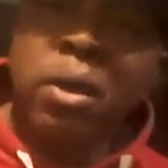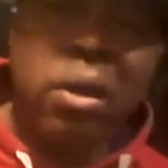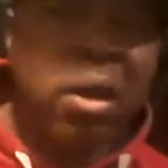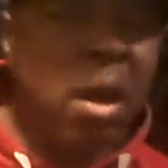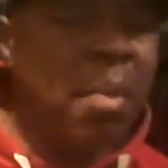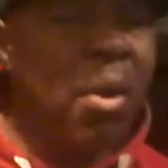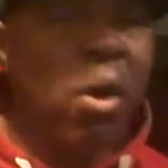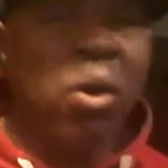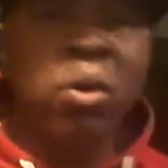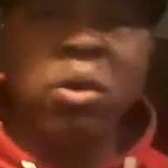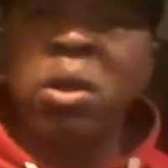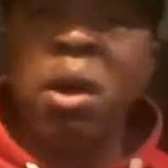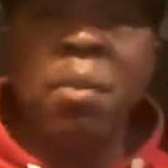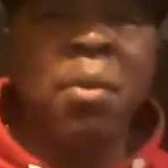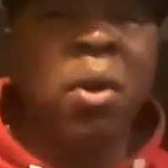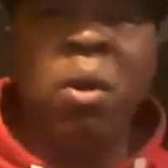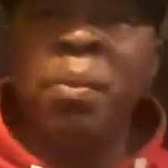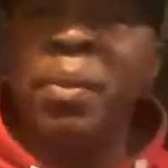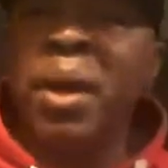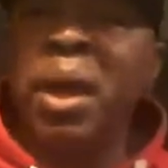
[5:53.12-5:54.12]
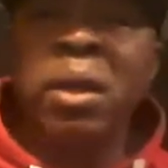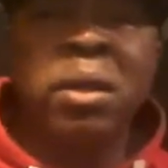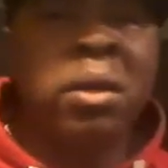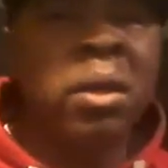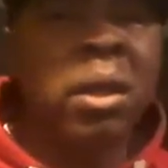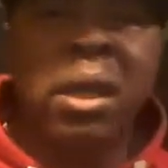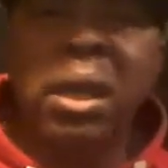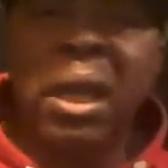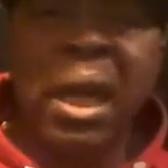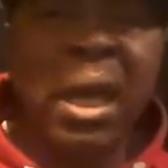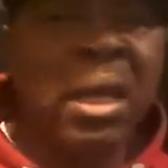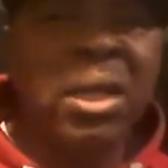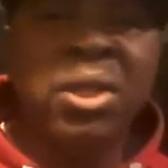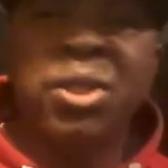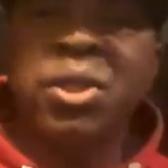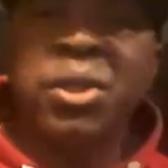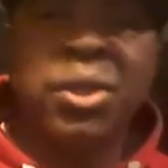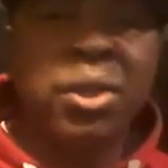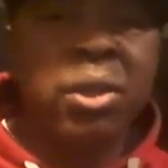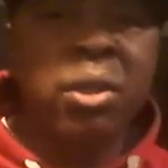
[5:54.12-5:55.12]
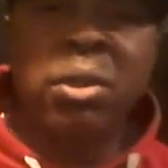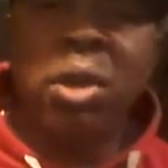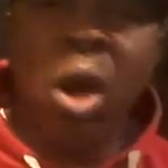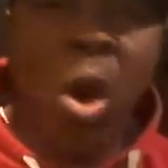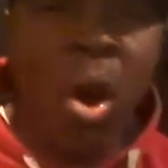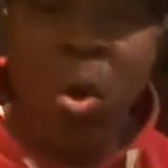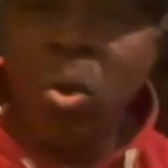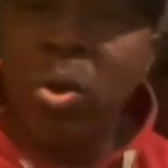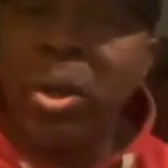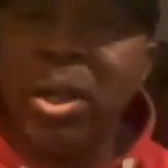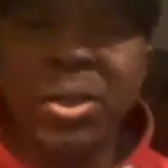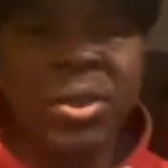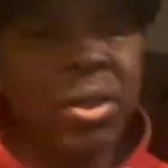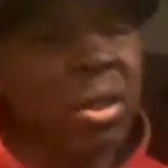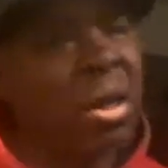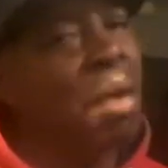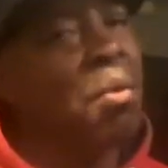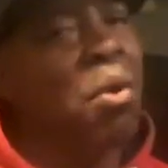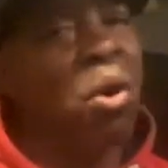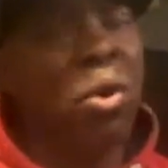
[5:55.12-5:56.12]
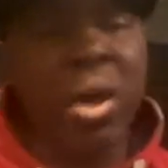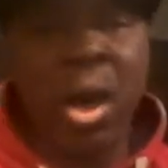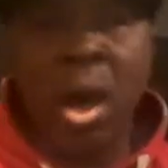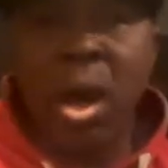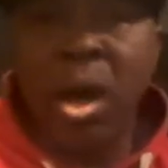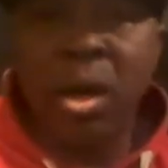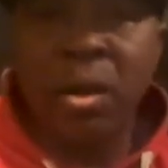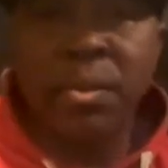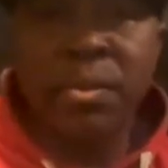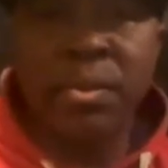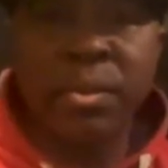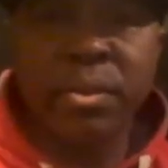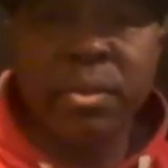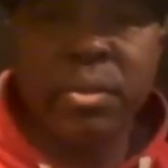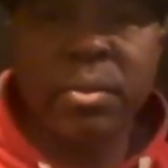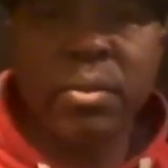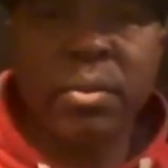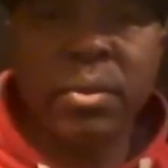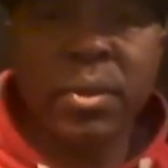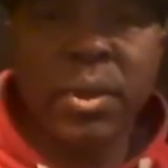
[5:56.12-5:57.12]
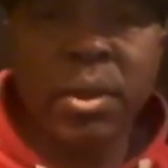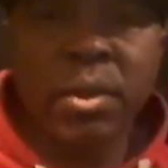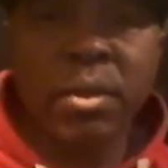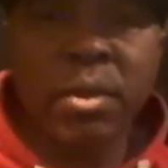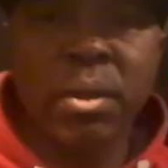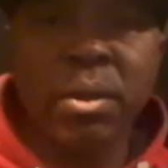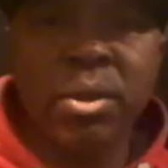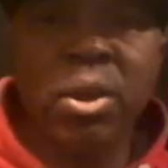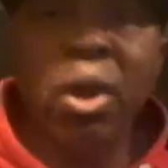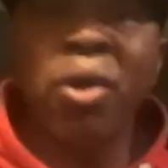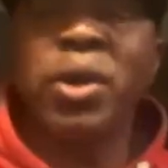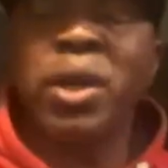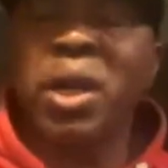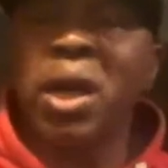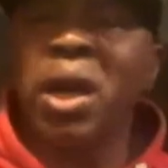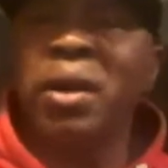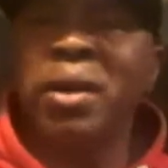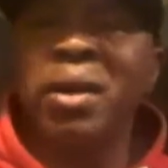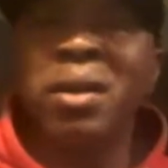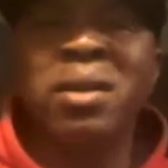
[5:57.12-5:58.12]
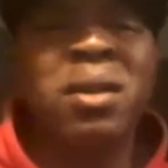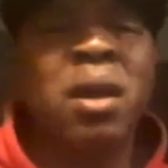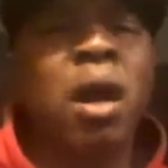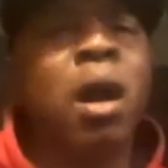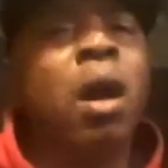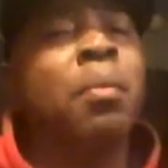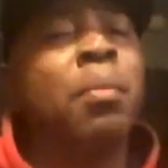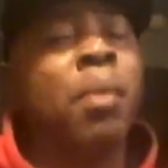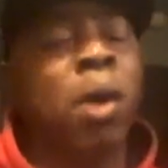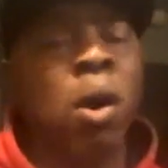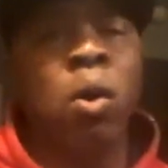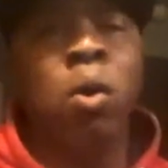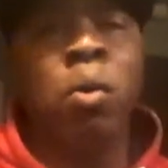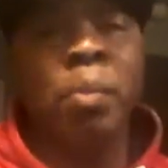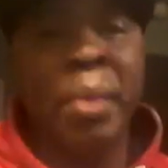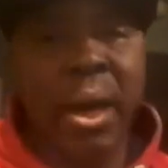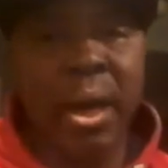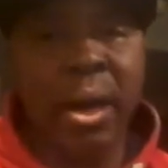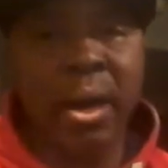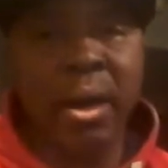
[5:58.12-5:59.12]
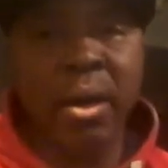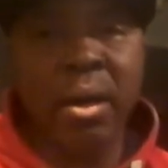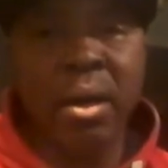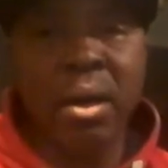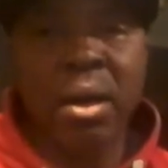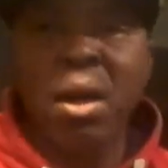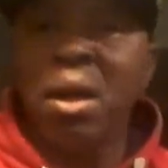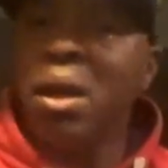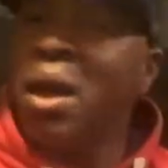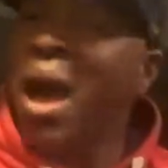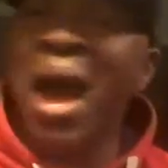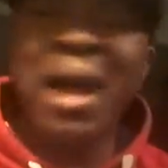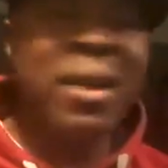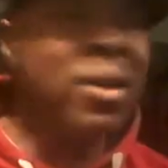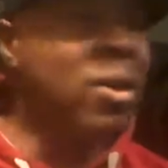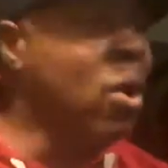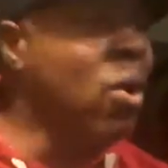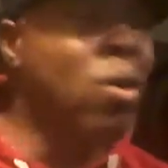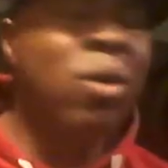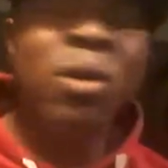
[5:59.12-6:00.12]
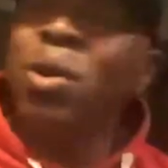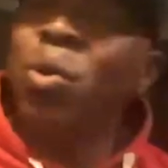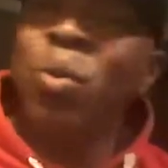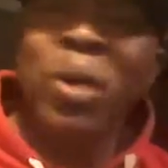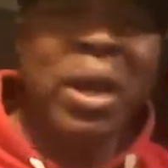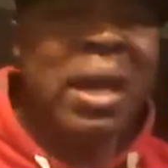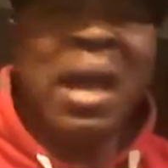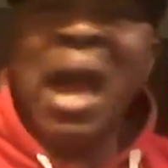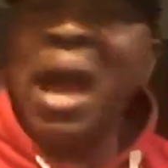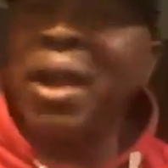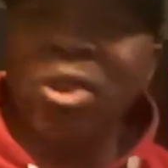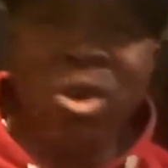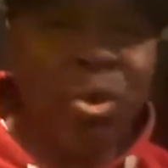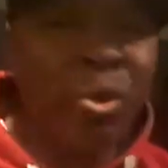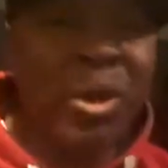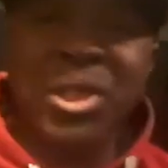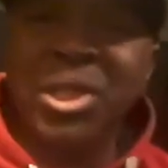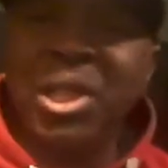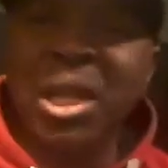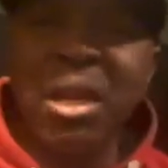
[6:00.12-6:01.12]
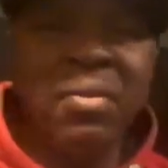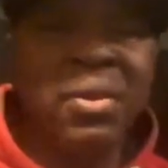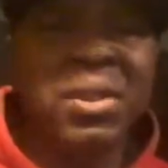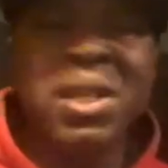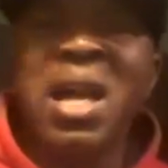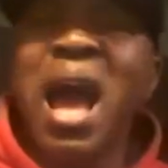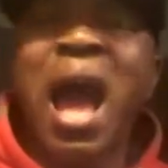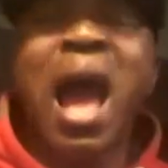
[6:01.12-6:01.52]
Come on, come on, man. The Glazers, the owners. Come on, y'all. Dirk Koetter. Come on, man. I know we ain't got no receivers.